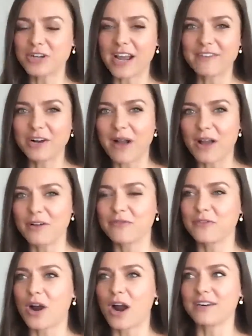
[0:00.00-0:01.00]
driving around in
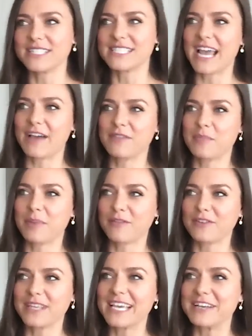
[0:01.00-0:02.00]
Ferraris and have the
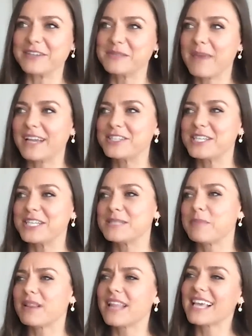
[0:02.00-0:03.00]
Beverly Hills mansions,
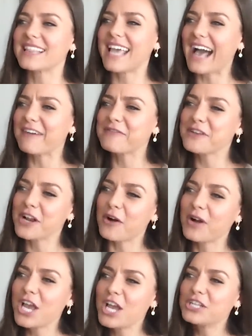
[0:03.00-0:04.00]
but like they have, you know,